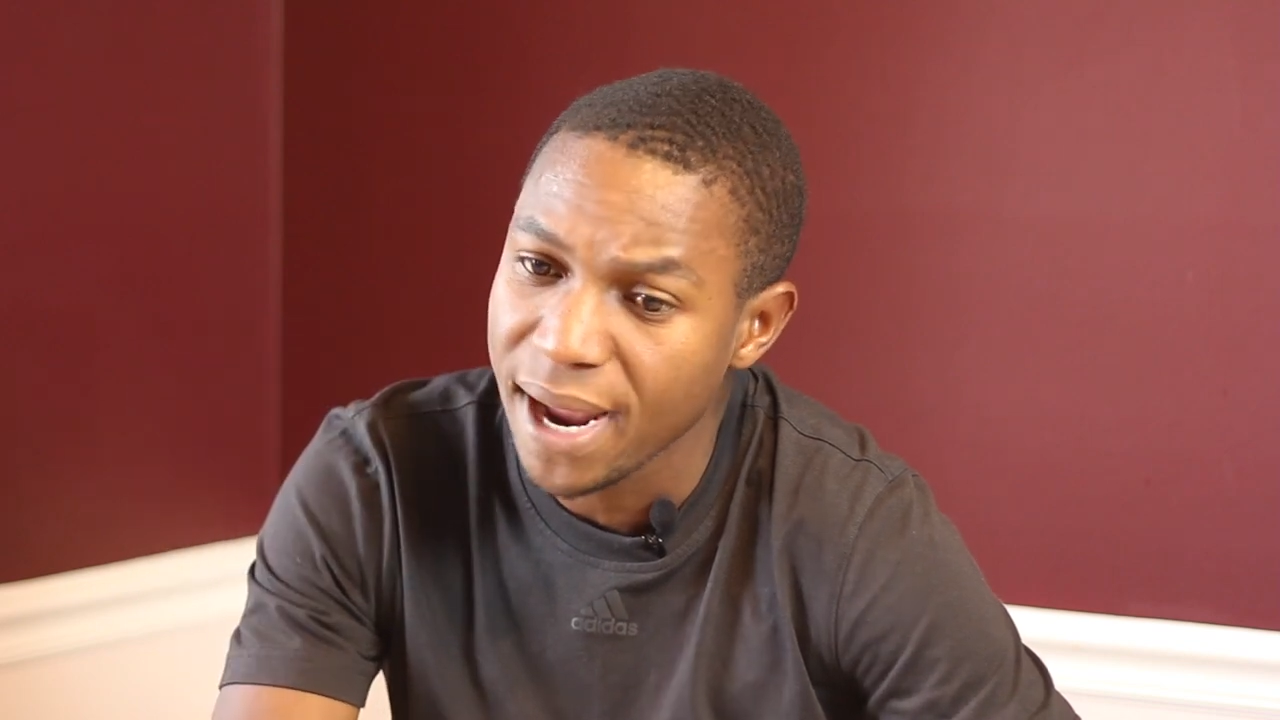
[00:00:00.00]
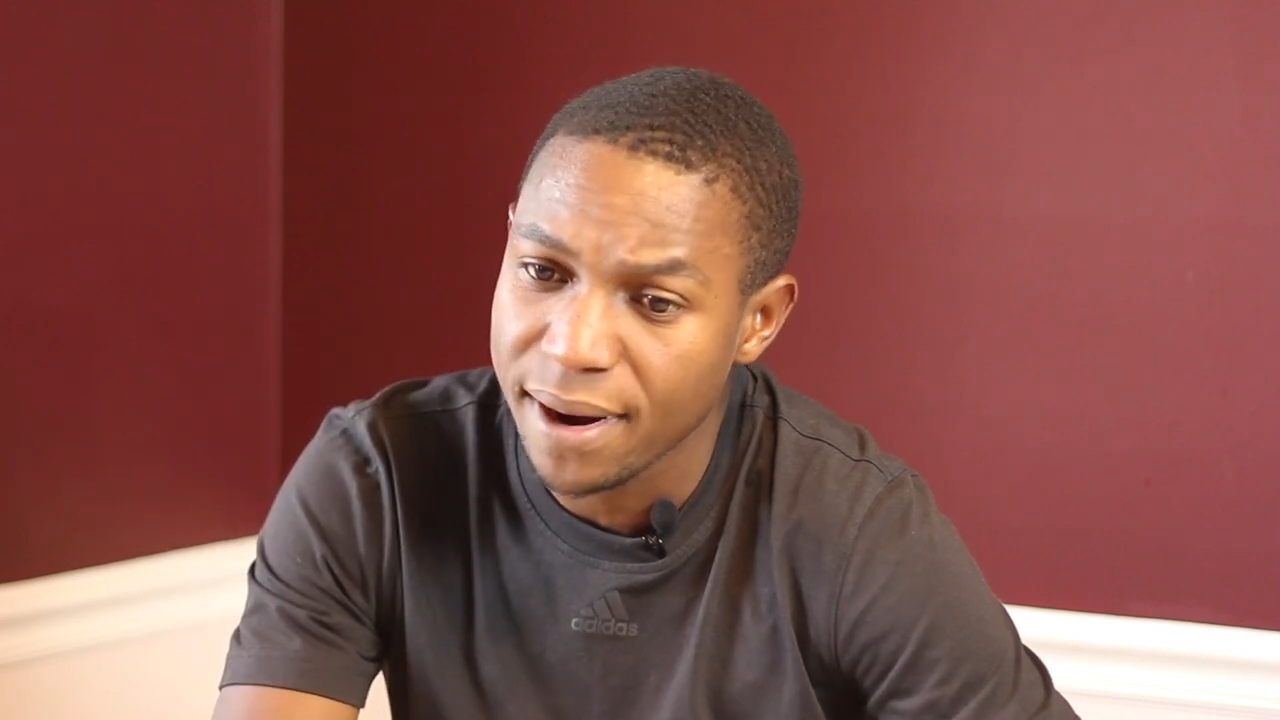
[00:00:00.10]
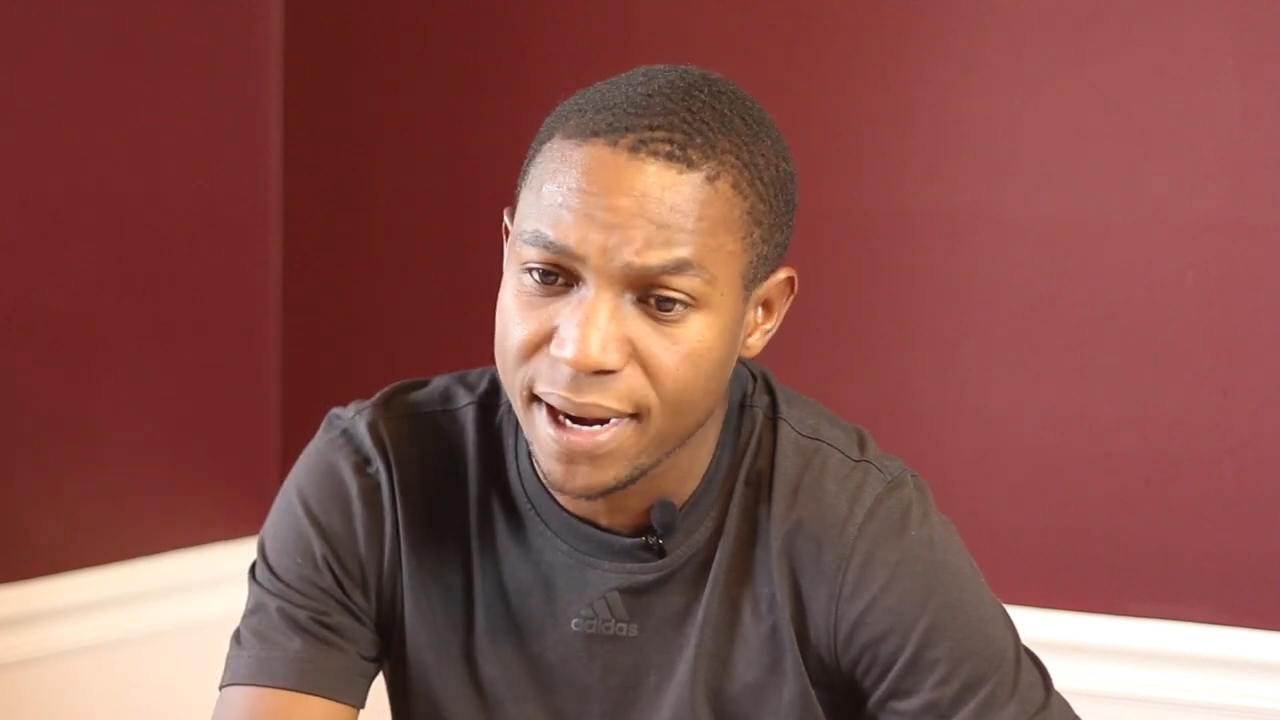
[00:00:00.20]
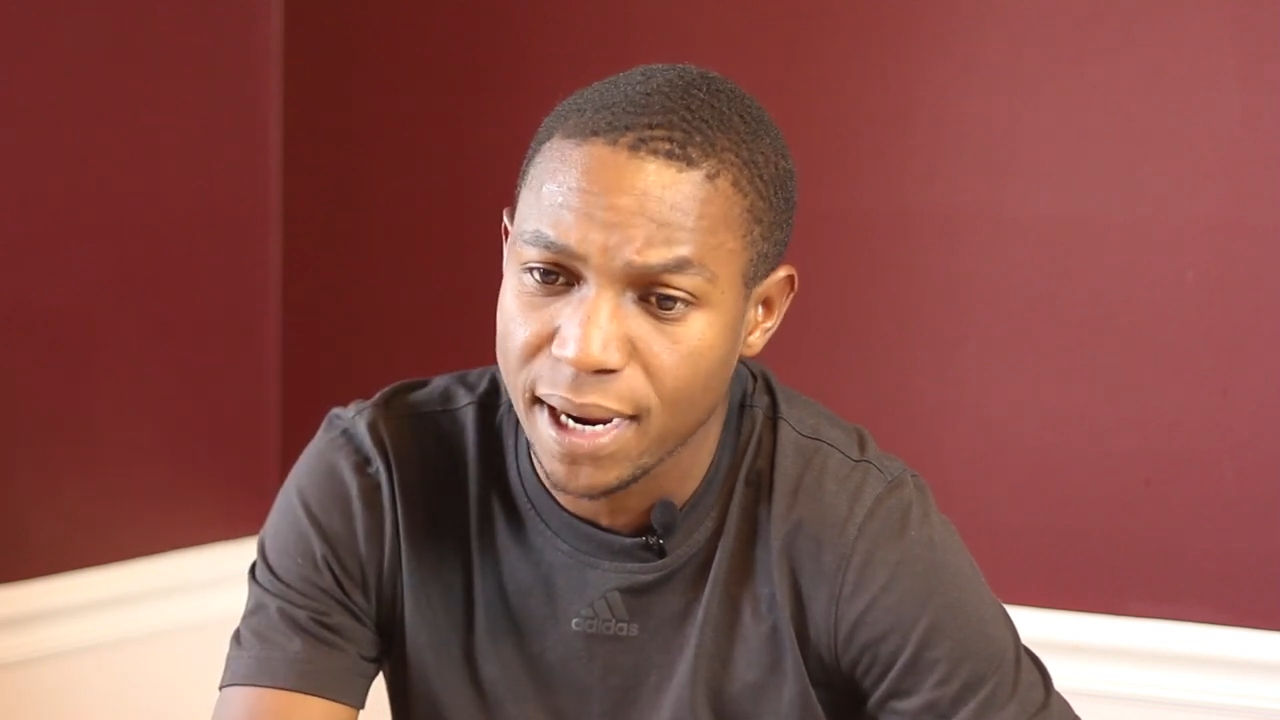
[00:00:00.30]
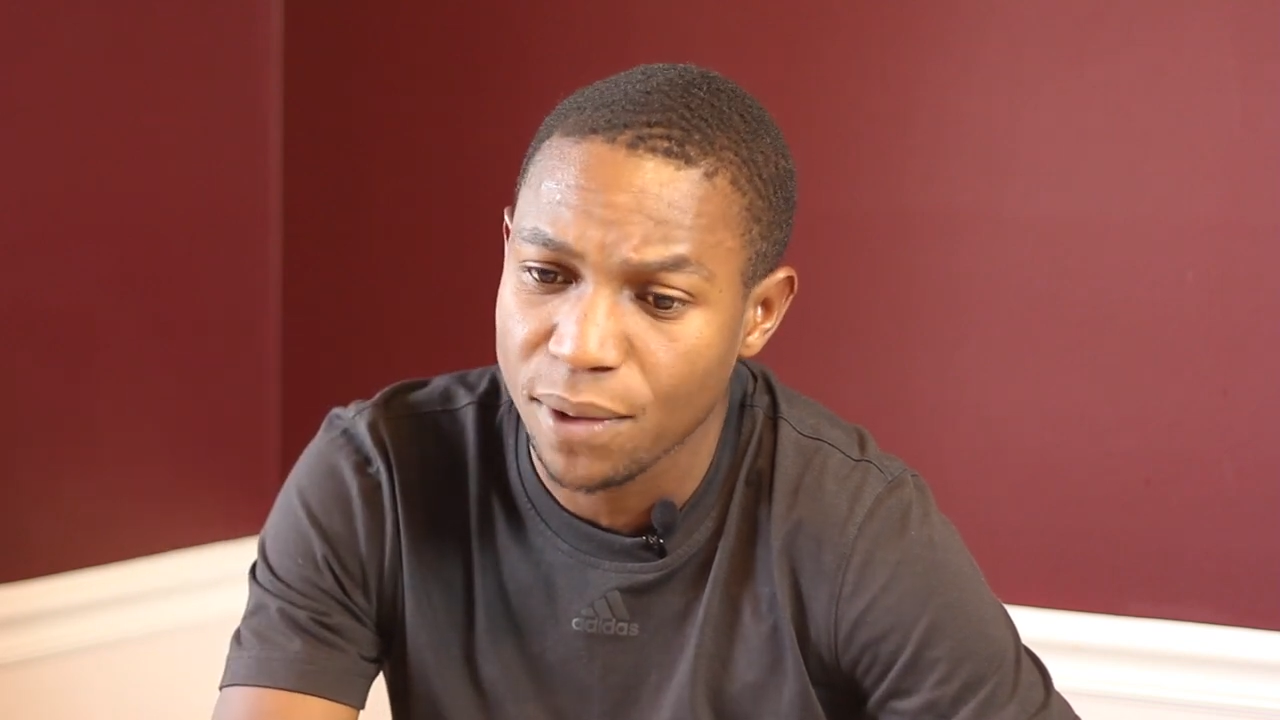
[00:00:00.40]

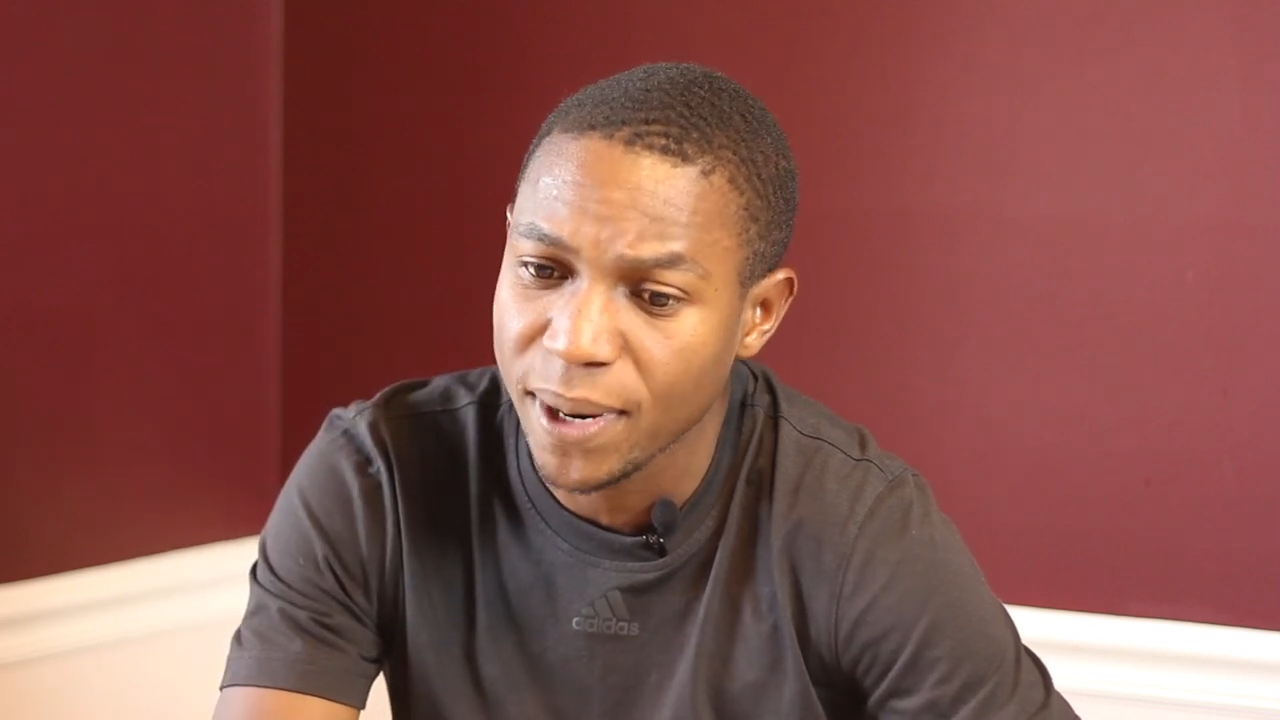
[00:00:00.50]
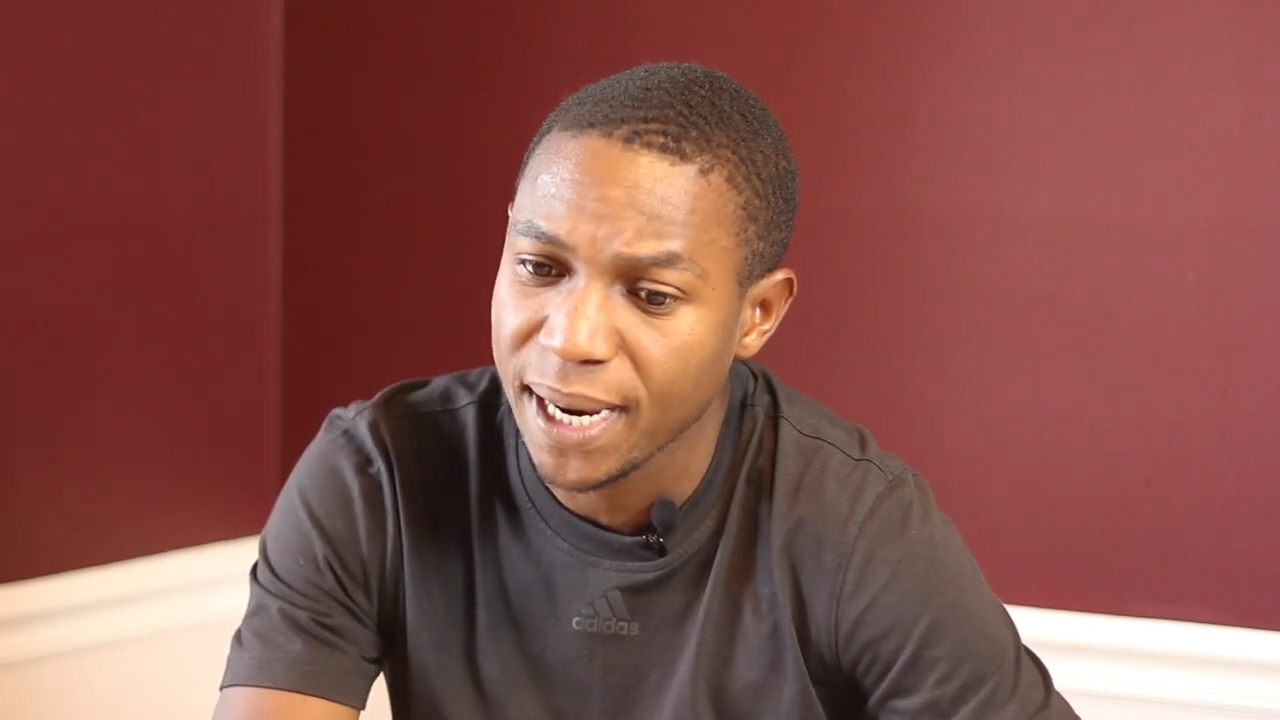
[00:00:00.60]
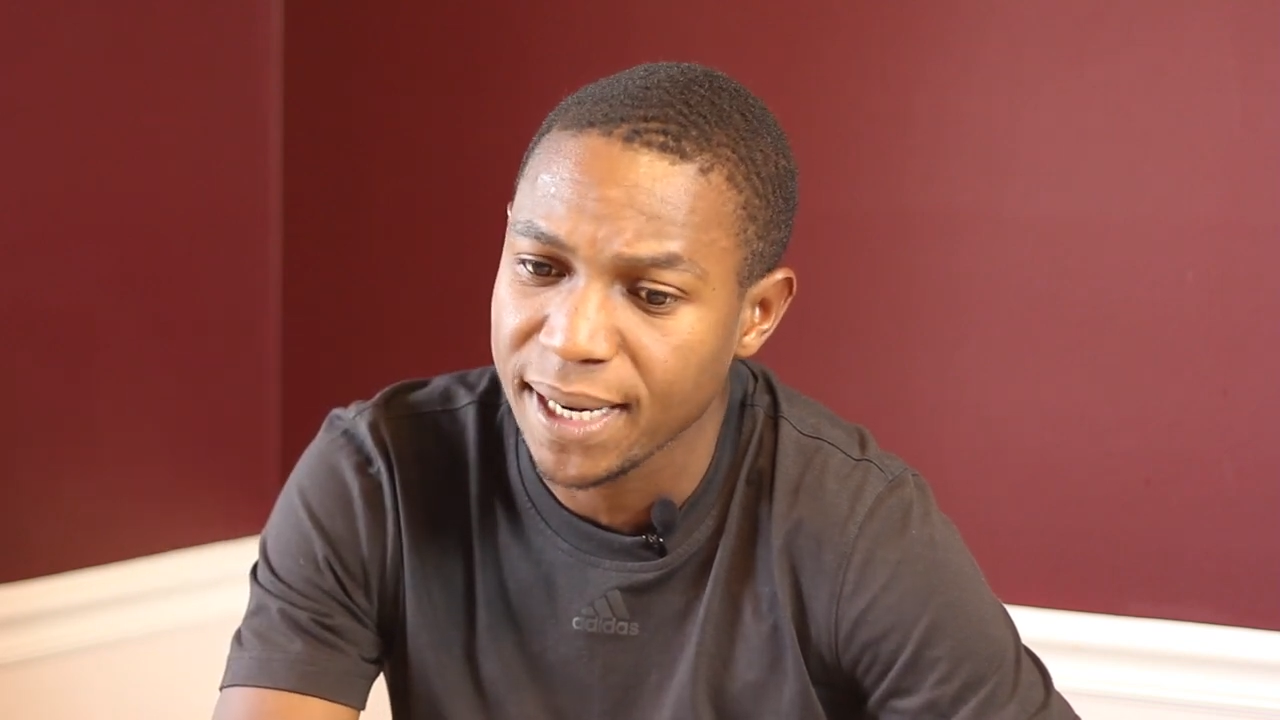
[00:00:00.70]
area where